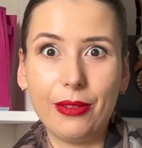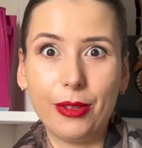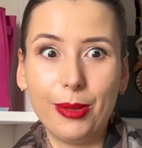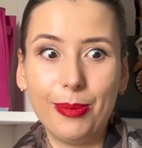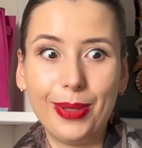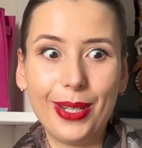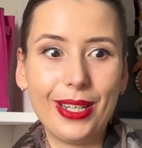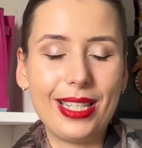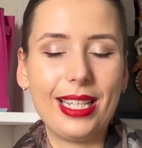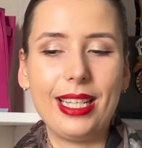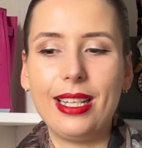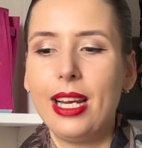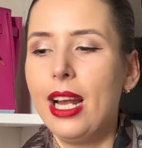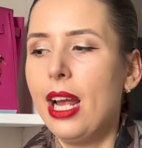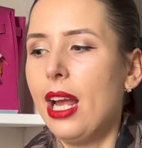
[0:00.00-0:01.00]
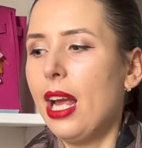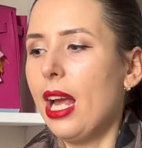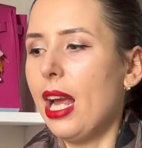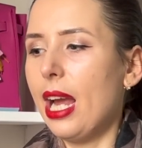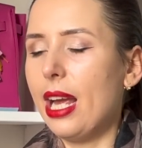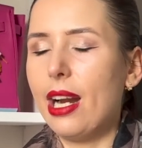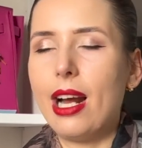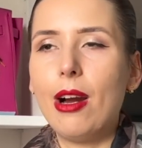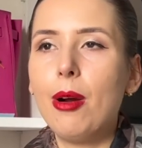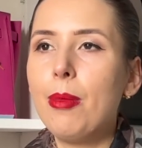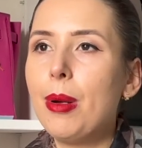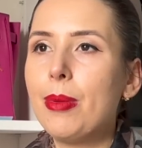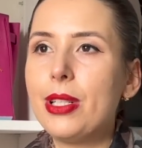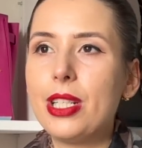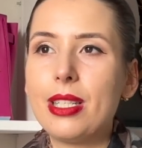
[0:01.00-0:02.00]
room person. And I
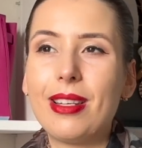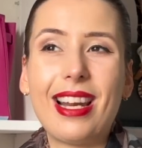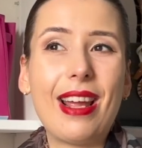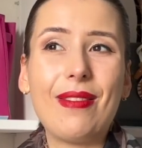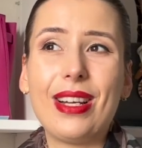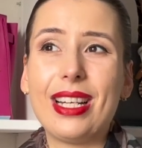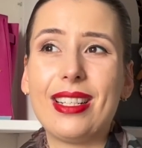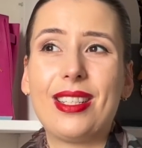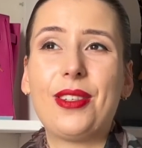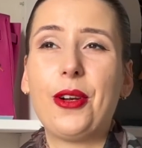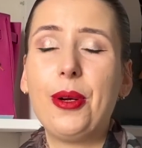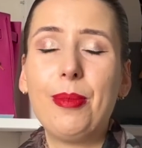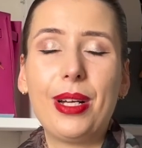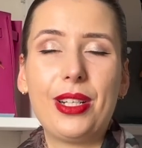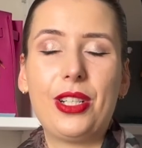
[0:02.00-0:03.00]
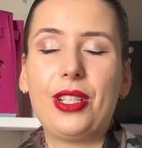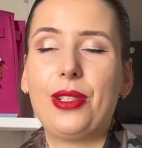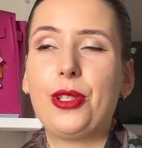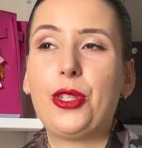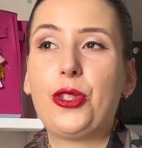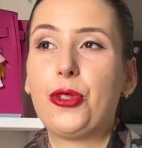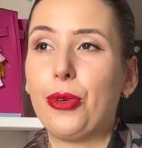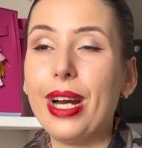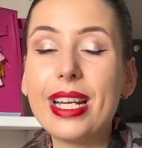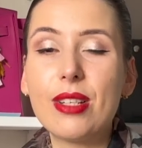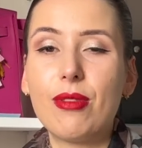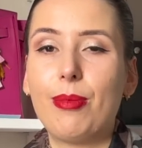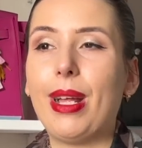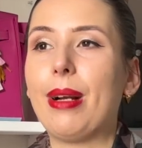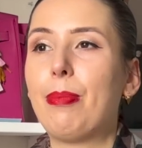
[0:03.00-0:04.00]
remember just having so much stress
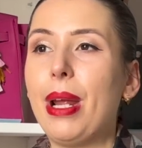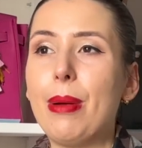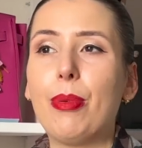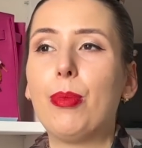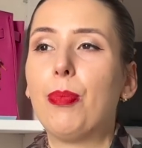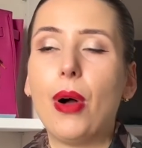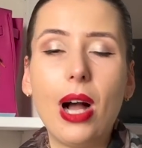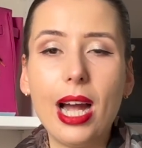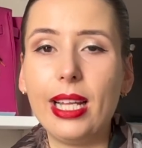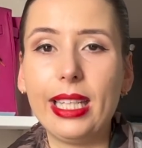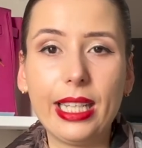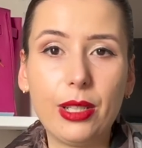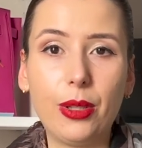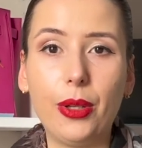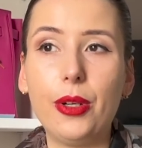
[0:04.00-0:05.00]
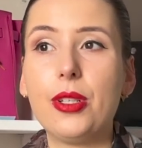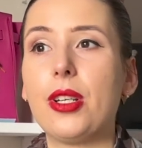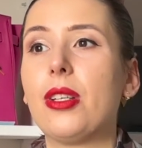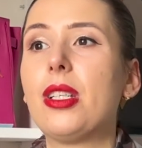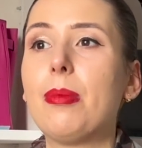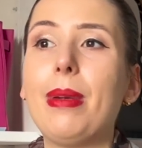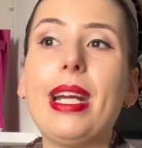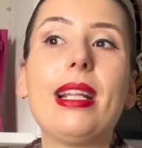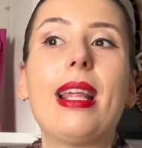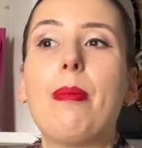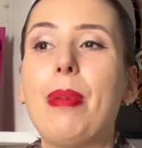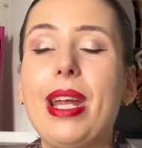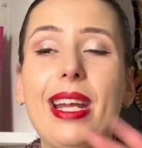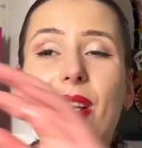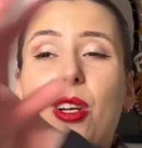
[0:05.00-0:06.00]
from like people piling clothes onto me, there being